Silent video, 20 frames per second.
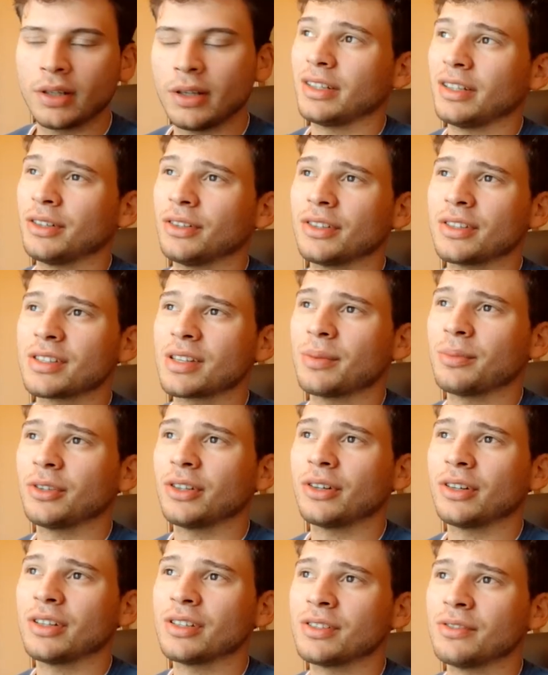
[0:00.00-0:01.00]
Here the
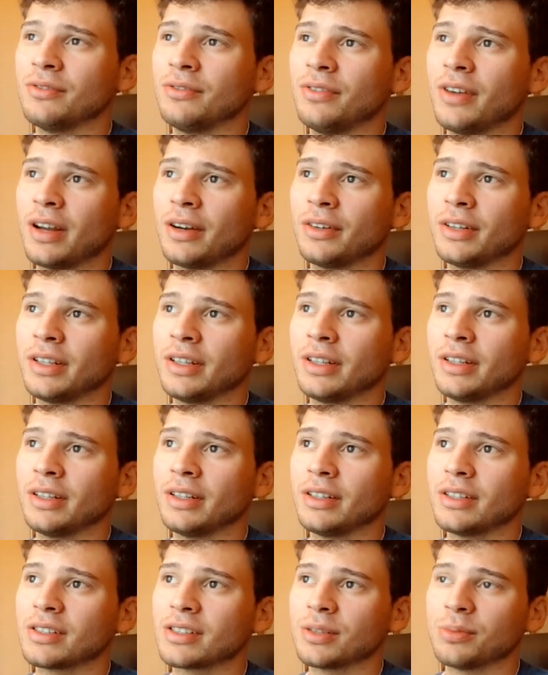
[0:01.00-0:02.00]
seminar is
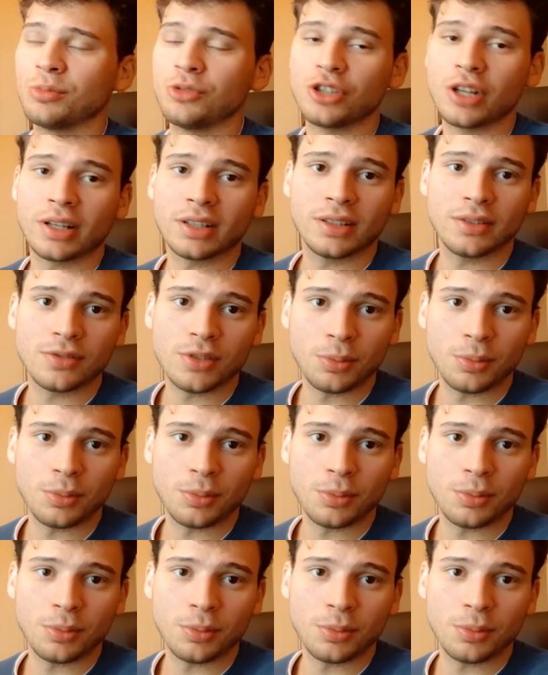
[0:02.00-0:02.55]
very subjective.